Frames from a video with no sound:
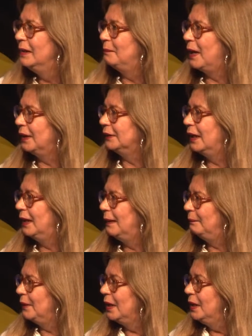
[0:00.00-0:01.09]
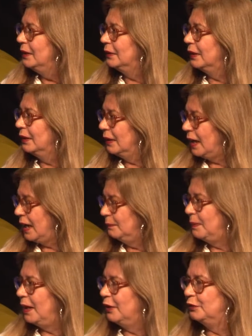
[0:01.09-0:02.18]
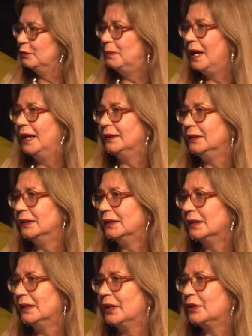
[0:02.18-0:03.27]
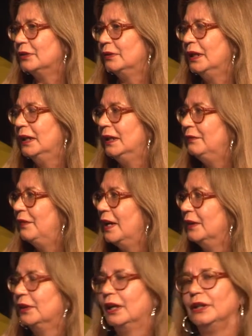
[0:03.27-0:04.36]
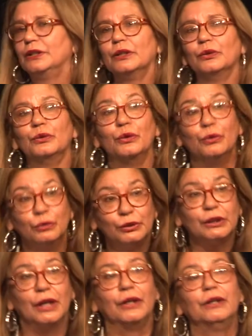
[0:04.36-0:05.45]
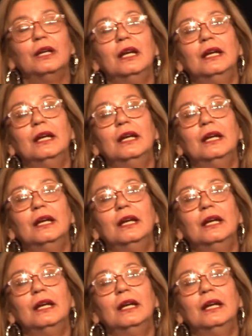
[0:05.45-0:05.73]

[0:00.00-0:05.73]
but our powerful partner is the National Healing Foundation and also